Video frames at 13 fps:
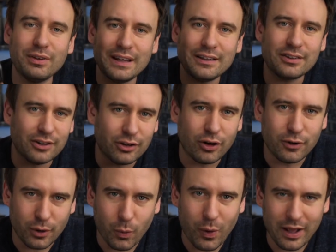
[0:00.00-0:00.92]
need to know
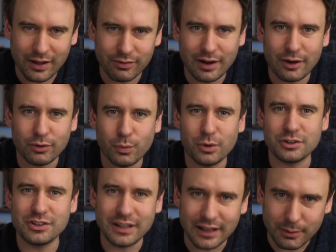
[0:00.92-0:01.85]
your way around the
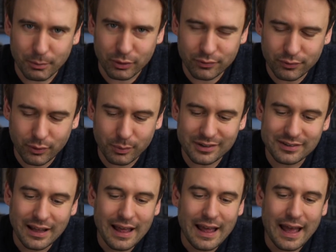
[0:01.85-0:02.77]
watch to get the most from
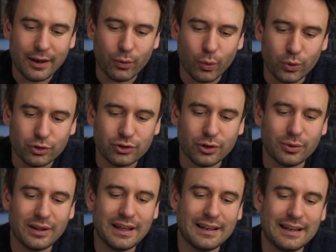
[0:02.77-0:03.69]
it. And
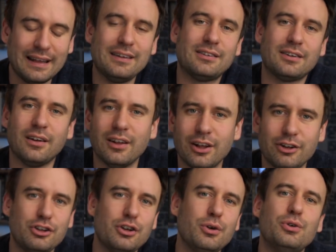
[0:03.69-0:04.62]
also, it needs to
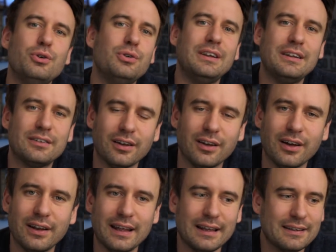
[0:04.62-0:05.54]
learn you. You need to
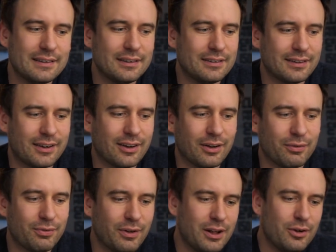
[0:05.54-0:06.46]
learn it to kind
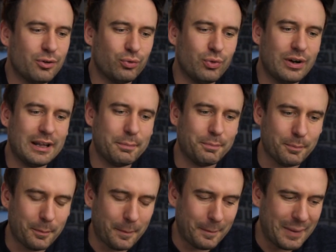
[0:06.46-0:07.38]
of really
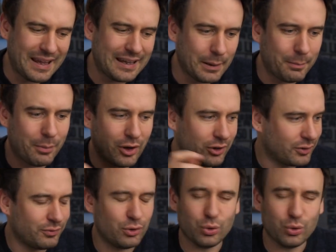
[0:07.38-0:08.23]
make it part of